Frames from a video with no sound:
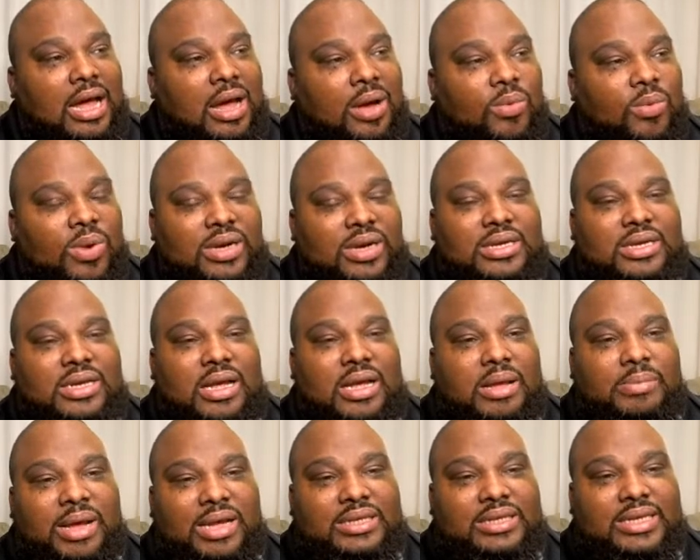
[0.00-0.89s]
Wanted to
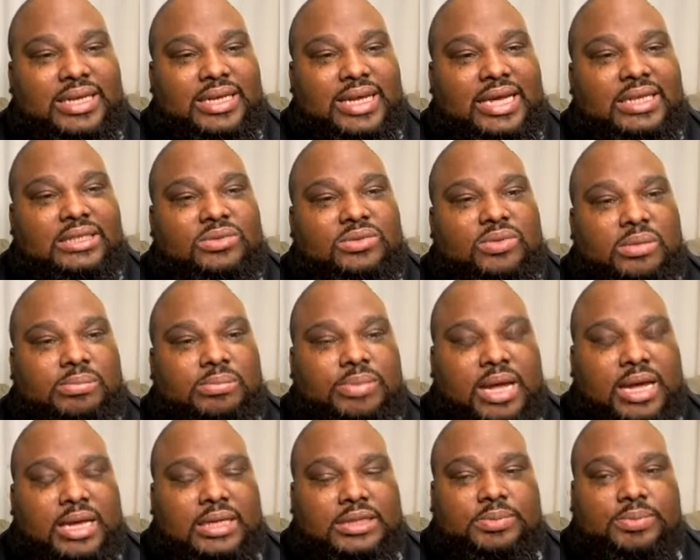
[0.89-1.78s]
come out the gates with a
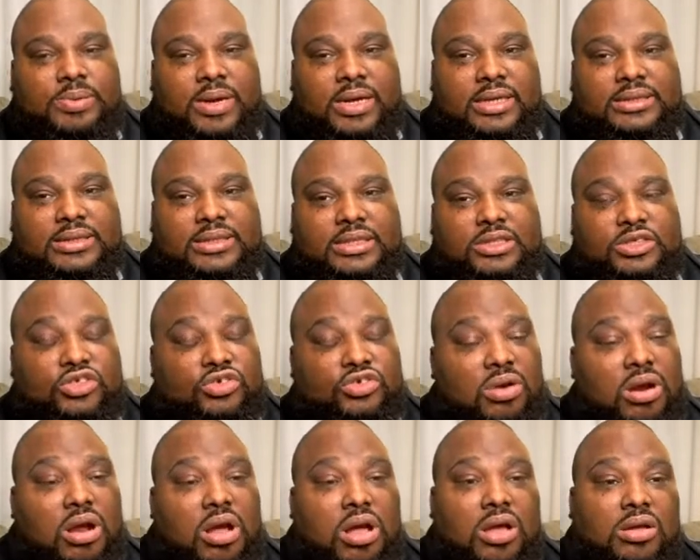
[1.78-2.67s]
box press. The
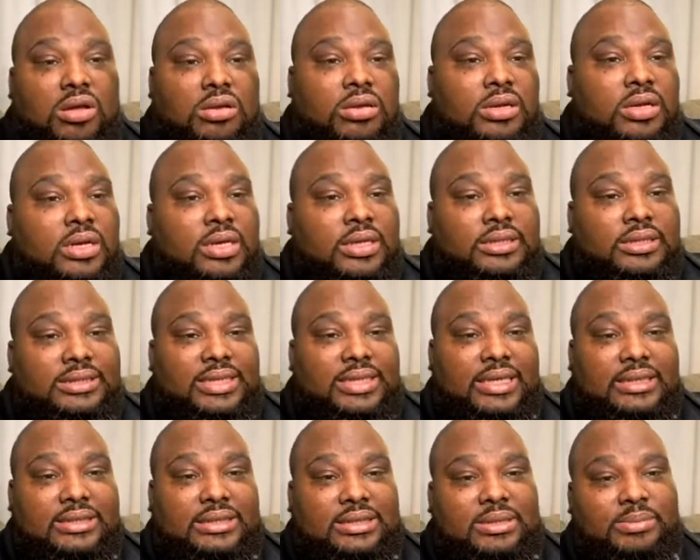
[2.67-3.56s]
draw
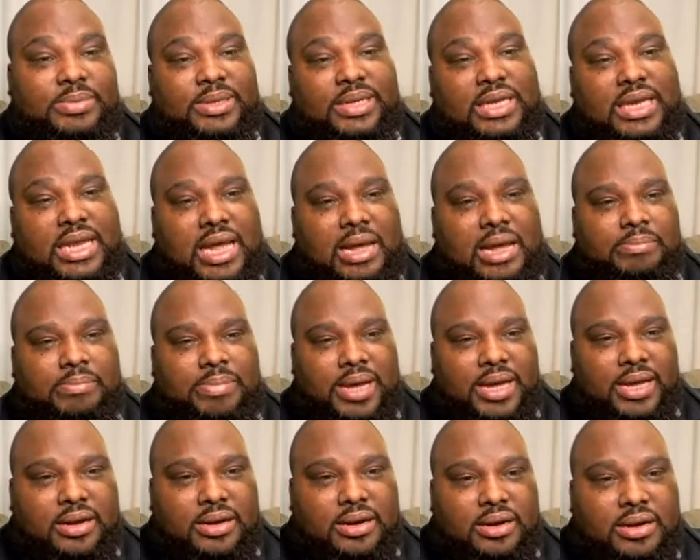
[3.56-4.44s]
tends to be a lot
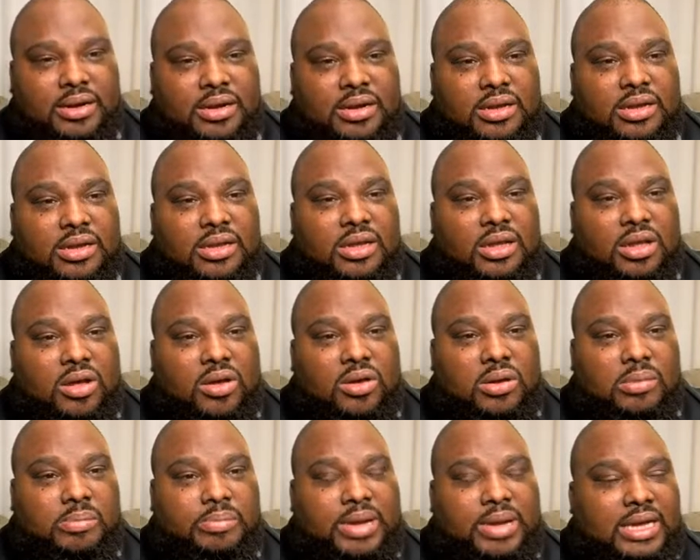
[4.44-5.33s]
better on
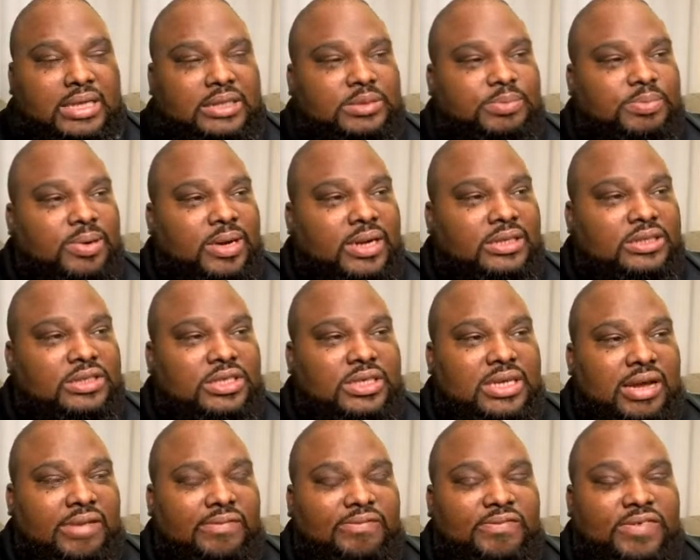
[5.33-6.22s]
a box press. You're
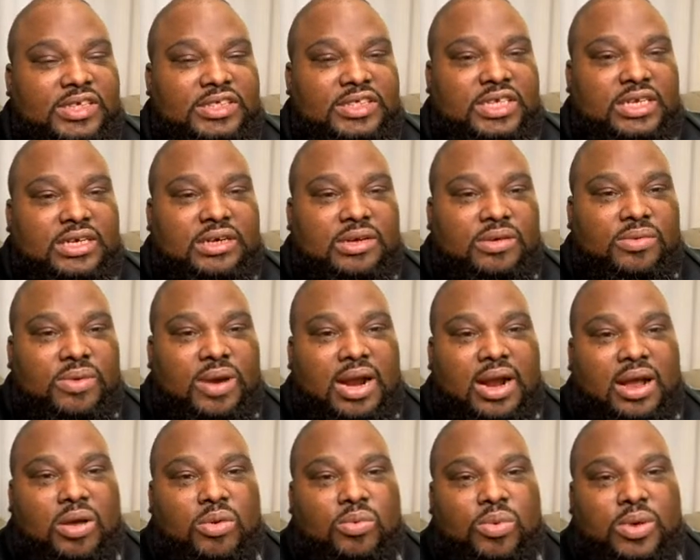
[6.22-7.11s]
not fidgeting around,
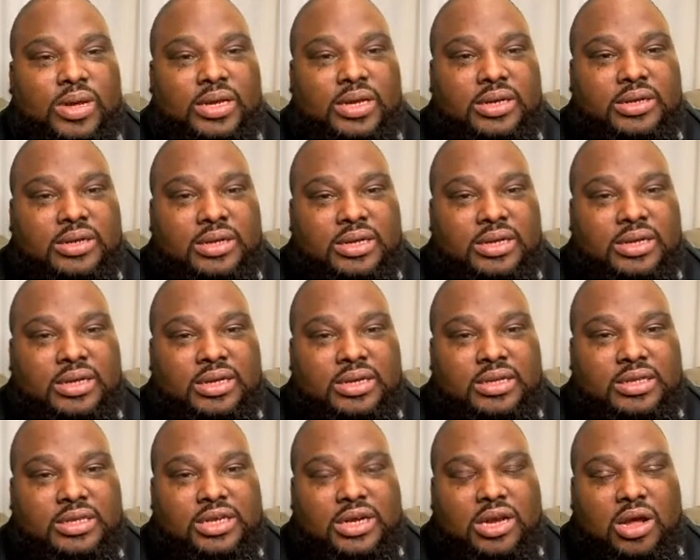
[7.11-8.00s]

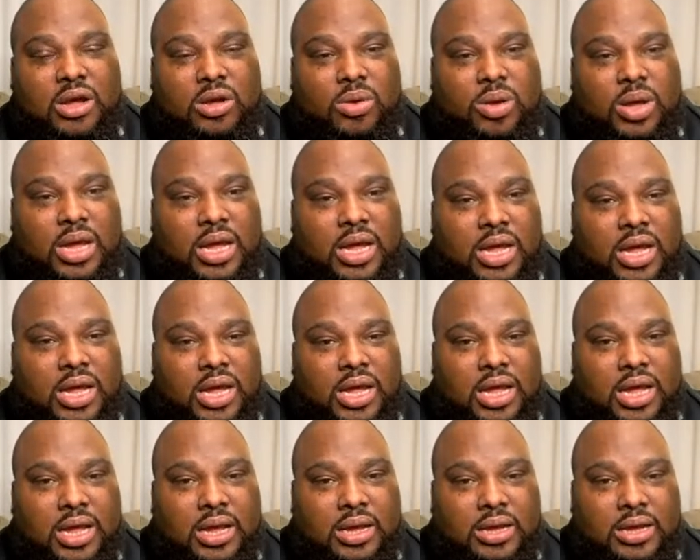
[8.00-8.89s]
you know,
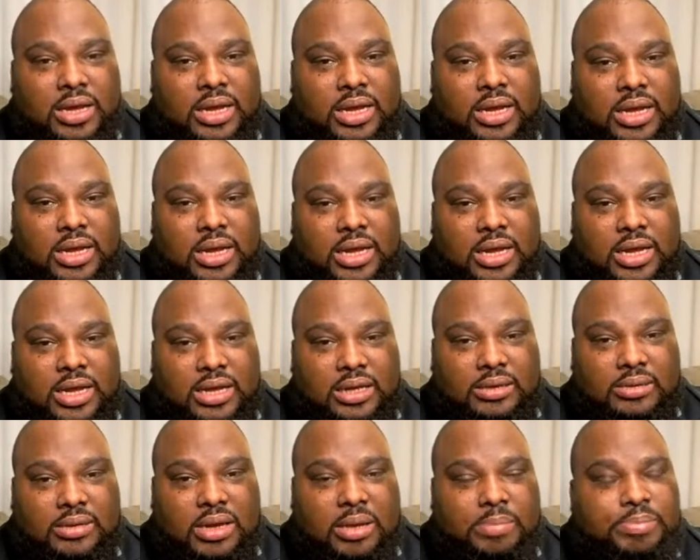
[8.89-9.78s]

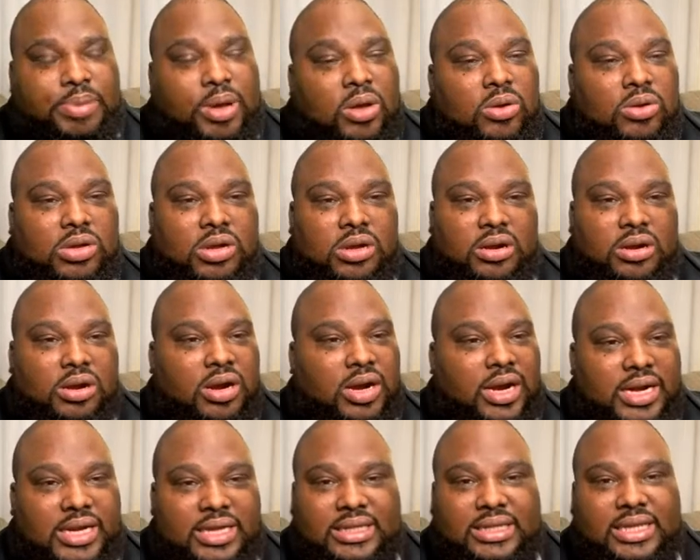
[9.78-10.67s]
a poker or
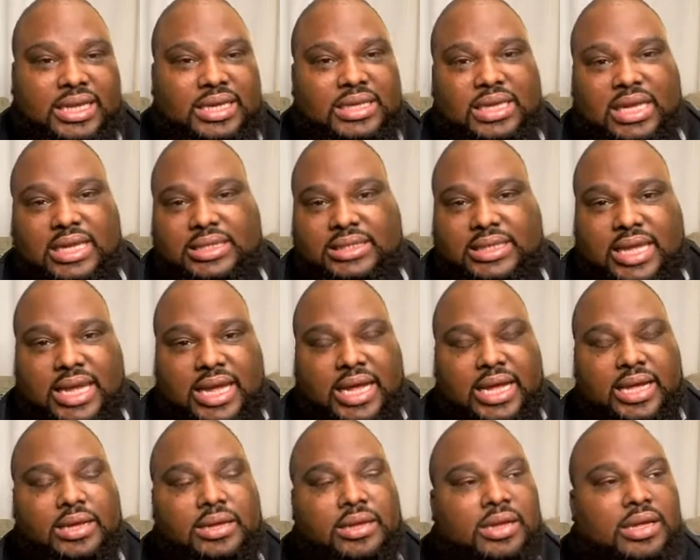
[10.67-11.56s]
anything like
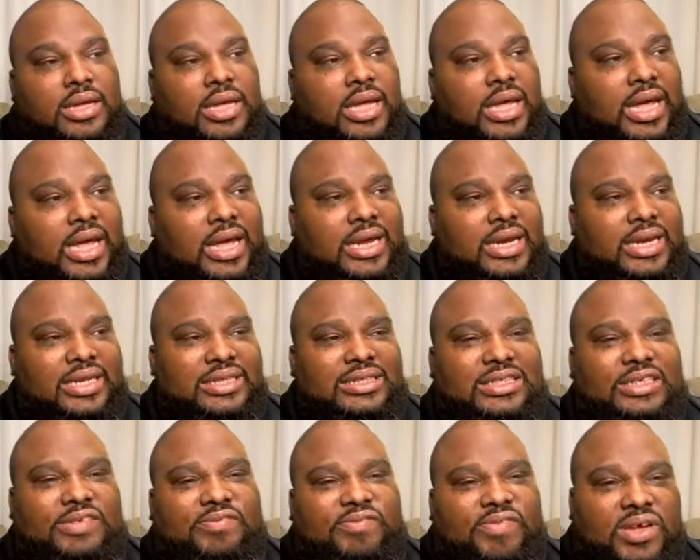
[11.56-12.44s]
that, and it
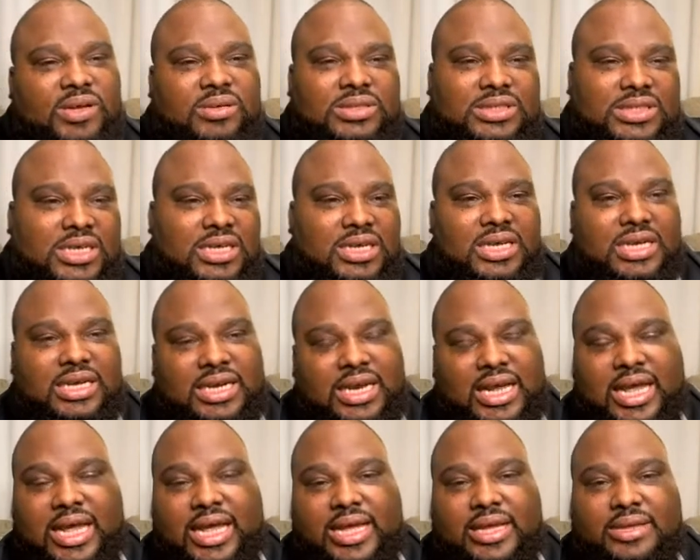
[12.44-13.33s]
just feels good in
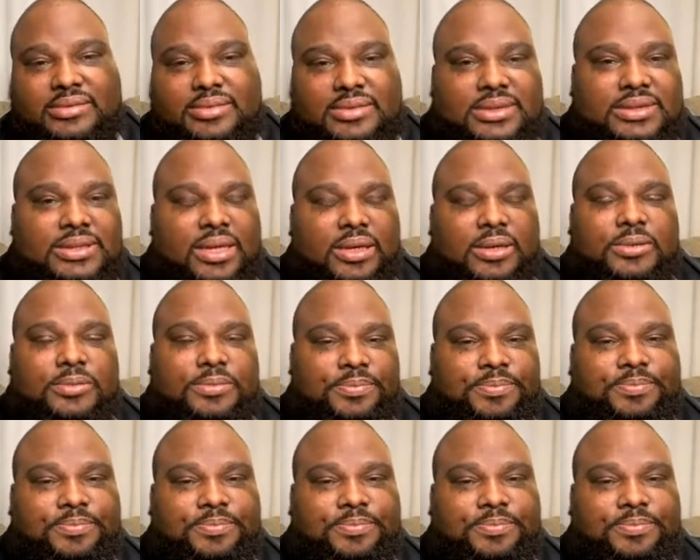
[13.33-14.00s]
the hand. So